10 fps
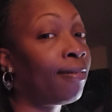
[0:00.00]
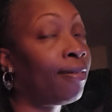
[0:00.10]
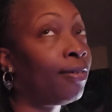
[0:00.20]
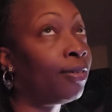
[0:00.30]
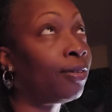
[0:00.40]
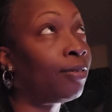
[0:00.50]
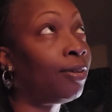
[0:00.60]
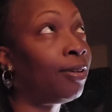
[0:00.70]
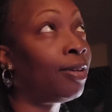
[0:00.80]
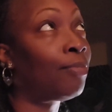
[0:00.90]
What's 3?
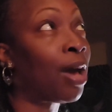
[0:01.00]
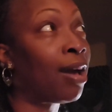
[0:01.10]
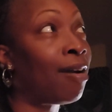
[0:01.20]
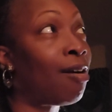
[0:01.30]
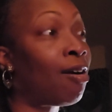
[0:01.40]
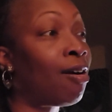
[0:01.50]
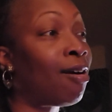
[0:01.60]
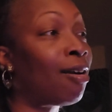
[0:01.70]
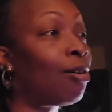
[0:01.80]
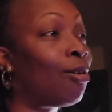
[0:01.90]

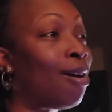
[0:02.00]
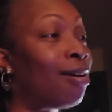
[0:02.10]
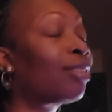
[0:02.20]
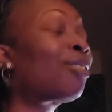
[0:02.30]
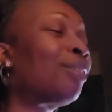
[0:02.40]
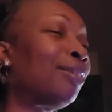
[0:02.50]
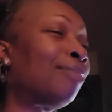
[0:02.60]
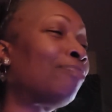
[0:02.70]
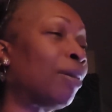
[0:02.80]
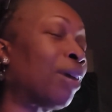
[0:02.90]
M-I-R-R-O-R. 3.
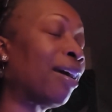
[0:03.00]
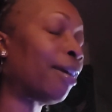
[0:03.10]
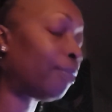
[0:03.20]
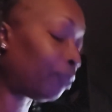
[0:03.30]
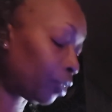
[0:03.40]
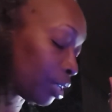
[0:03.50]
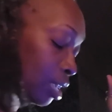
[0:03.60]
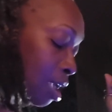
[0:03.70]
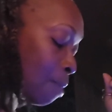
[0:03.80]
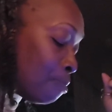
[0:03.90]
My bad.
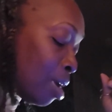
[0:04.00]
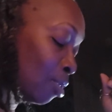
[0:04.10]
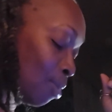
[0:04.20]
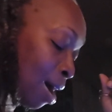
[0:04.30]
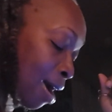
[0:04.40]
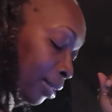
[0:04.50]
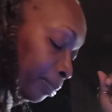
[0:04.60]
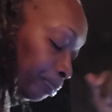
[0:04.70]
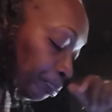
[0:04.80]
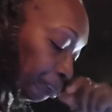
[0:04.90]
Mirror.
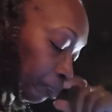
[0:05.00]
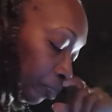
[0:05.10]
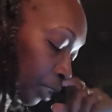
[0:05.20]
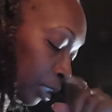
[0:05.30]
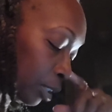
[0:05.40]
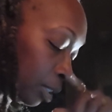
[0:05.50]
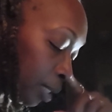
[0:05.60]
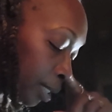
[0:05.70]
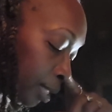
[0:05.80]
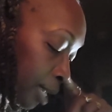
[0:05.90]
It's the
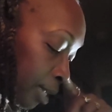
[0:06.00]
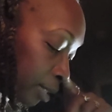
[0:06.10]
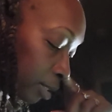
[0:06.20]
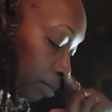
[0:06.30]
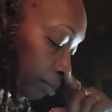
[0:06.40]
looking glass.